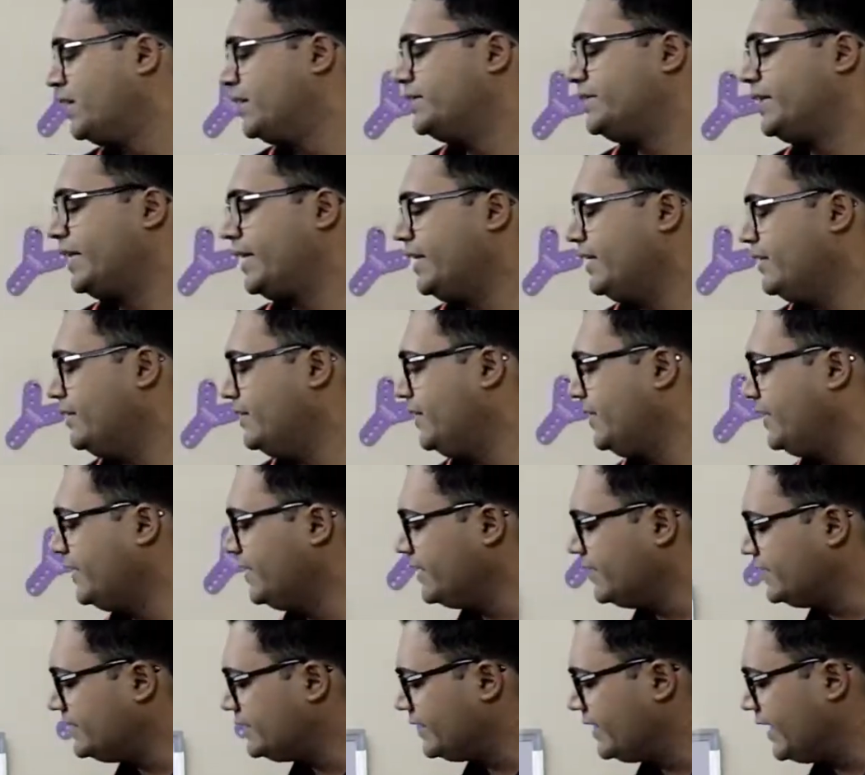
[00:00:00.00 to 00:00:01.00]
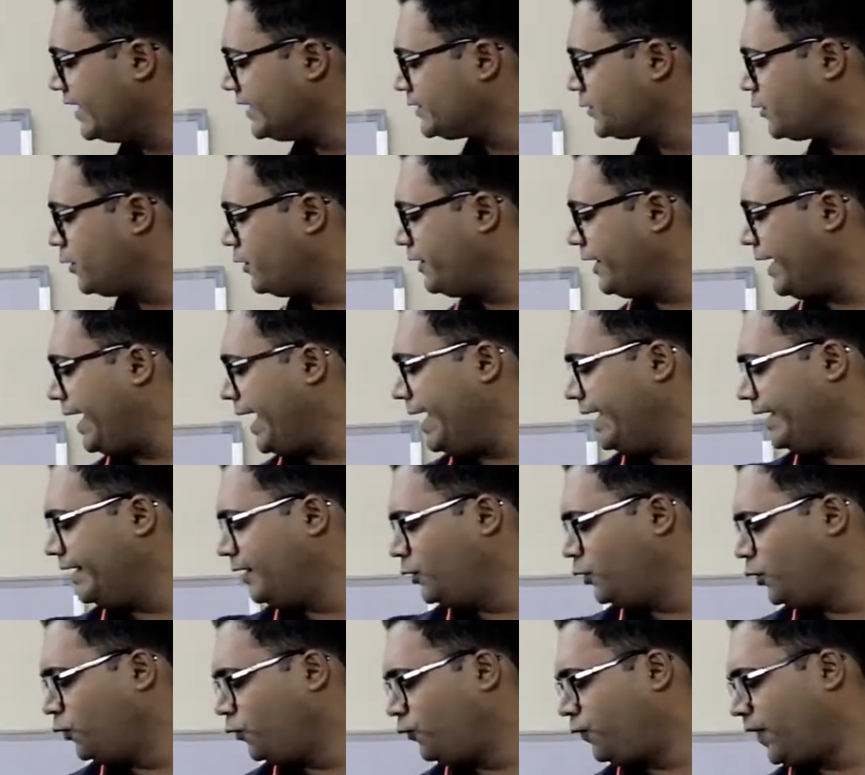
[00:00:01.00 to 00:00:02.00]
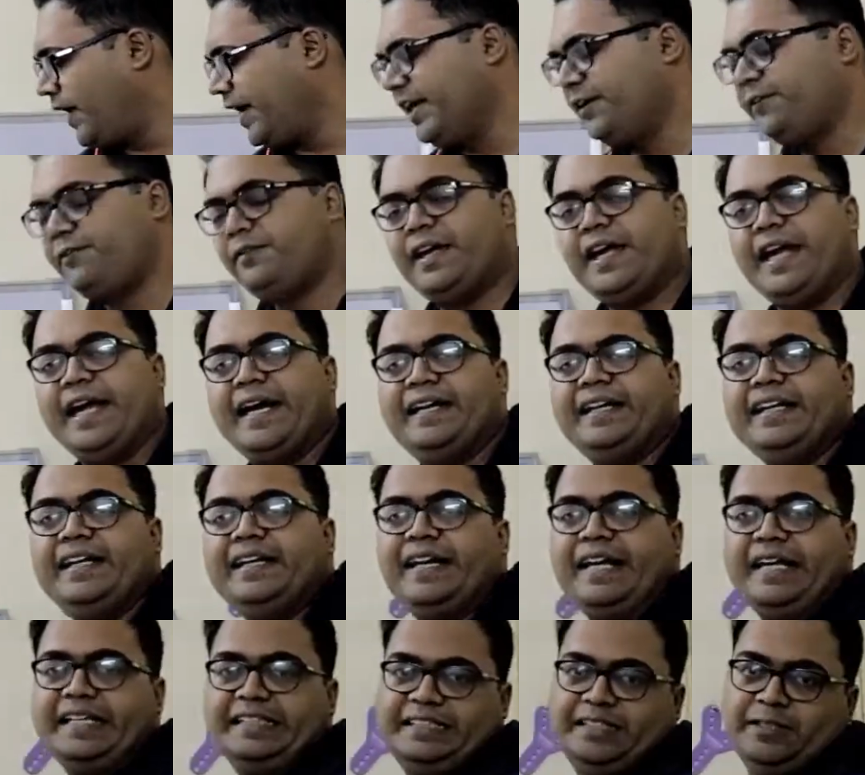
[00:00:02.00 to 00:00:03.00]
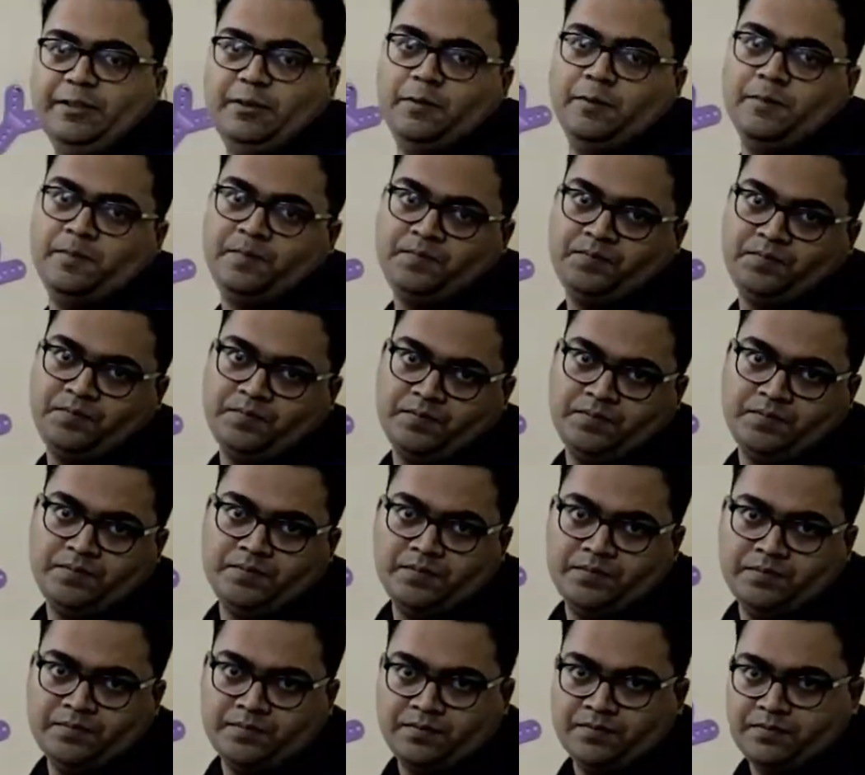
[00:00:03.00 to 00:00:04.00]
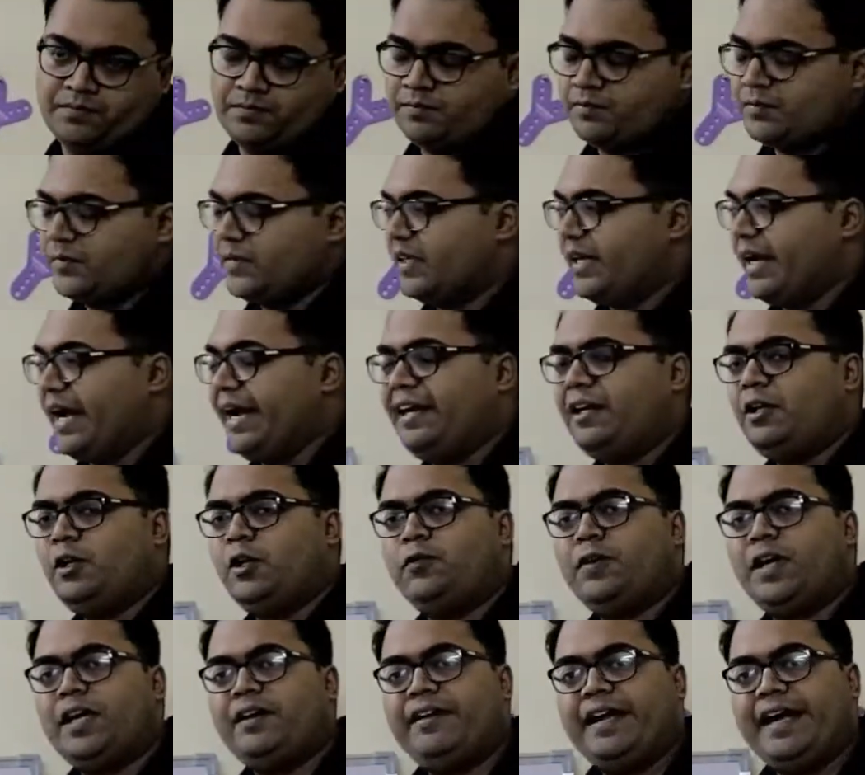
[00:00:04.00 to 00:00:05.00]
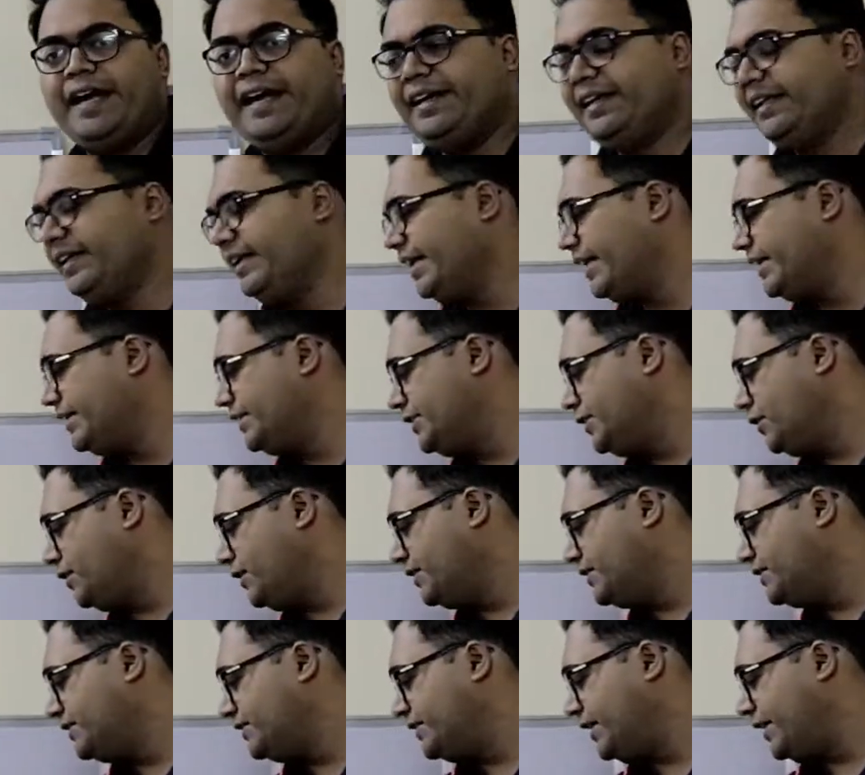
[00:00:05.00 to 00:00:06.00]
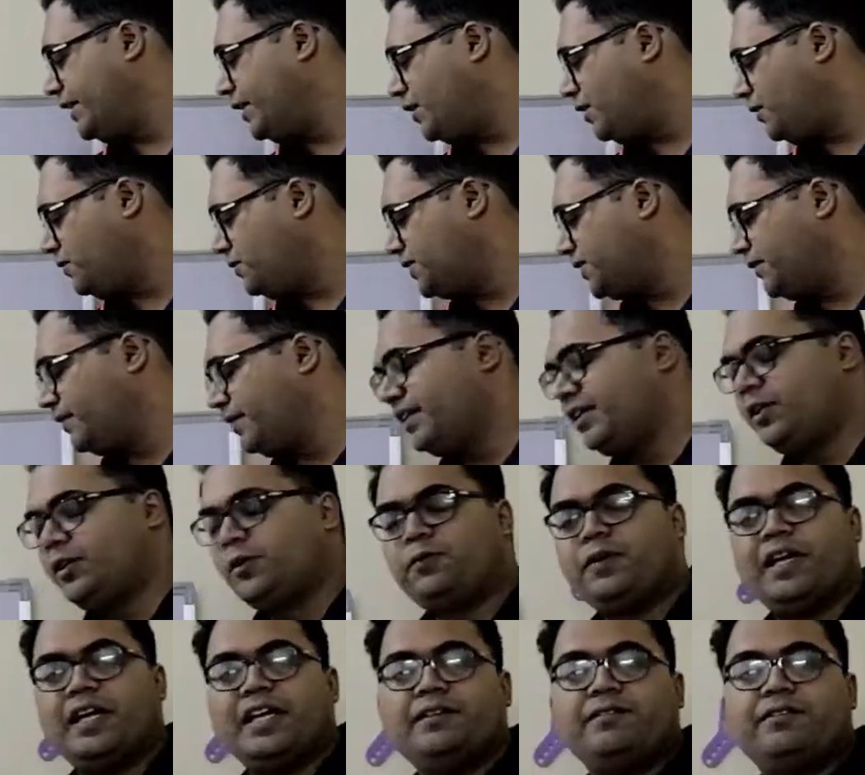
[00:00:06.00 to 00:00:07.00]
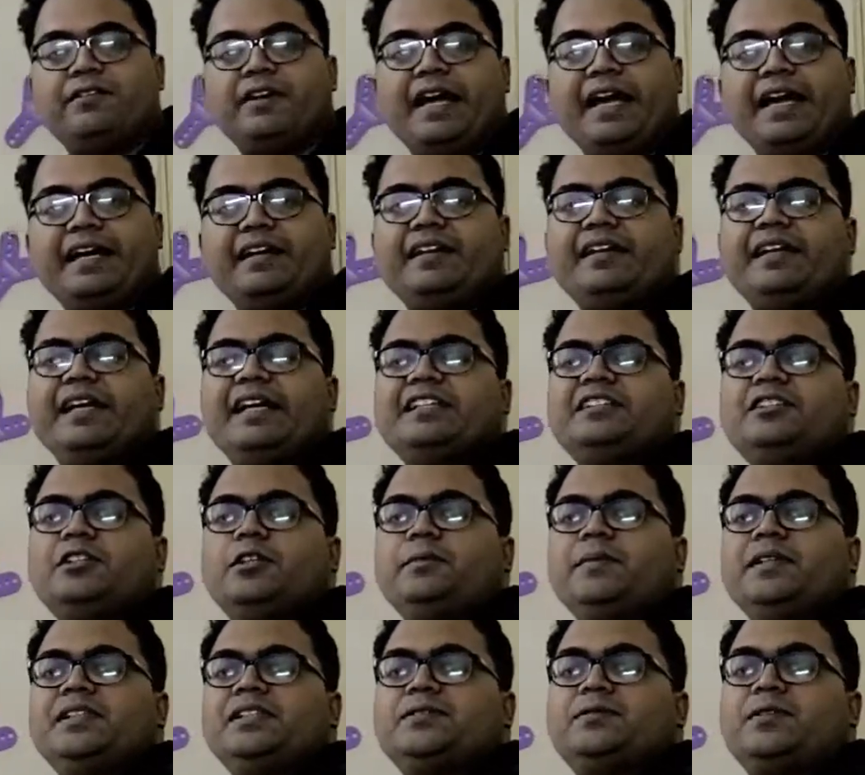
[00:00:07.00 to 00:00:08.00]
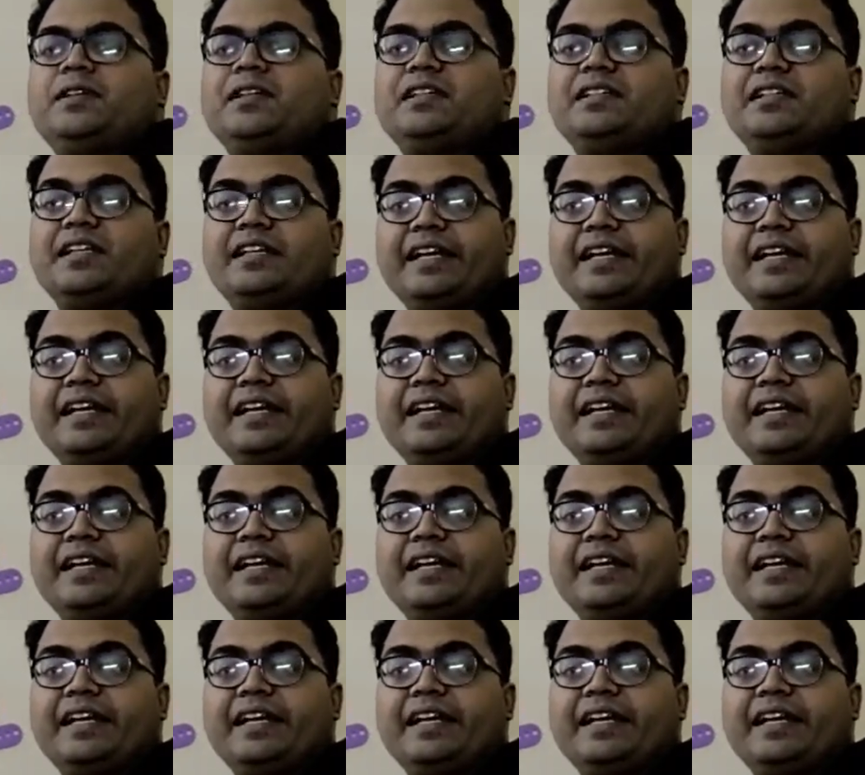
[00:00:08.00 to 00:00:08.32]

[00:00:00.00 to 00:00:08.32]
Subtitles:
Second thing is, it has got 8:5:80 ratio. 8:5:80 ratio instead of 7:5. 80 ratio means what?